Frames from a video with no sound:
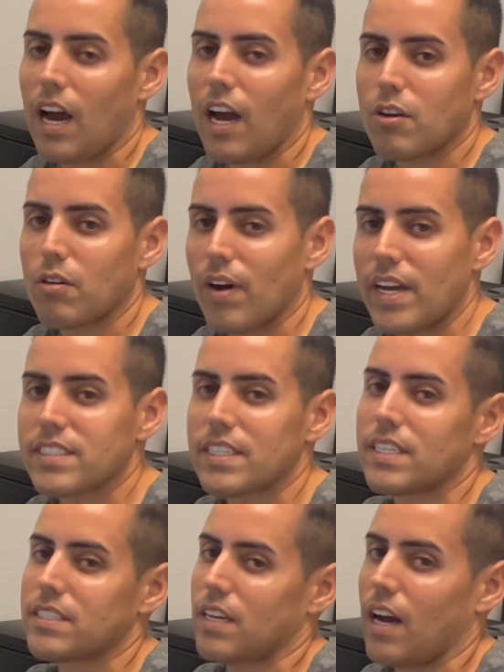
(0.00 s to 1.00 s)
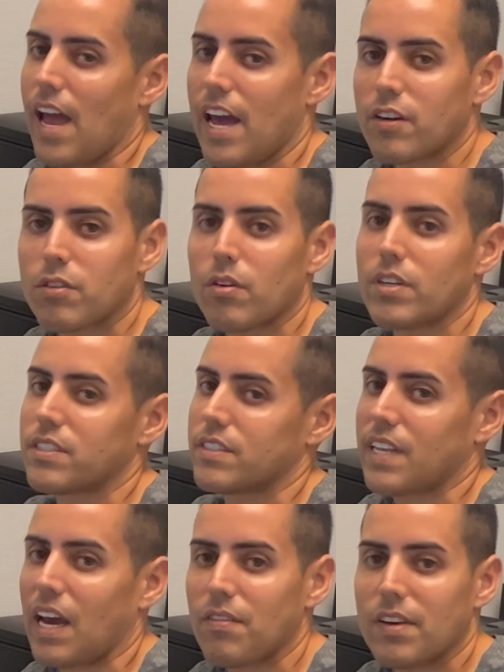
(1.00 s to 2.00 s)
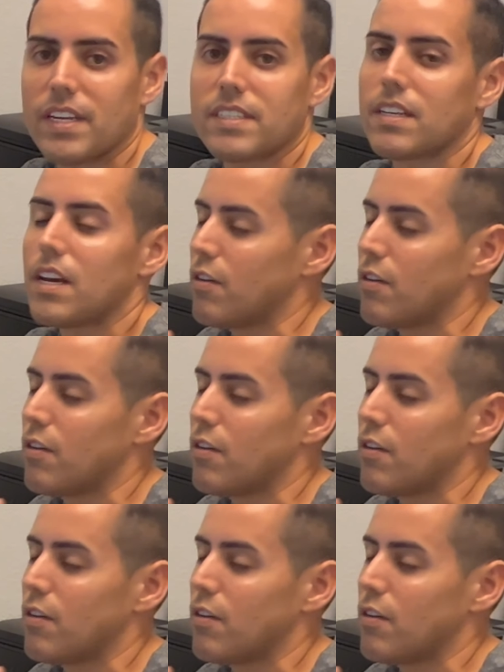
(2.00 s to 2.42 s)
iOSs, Androids, tablets,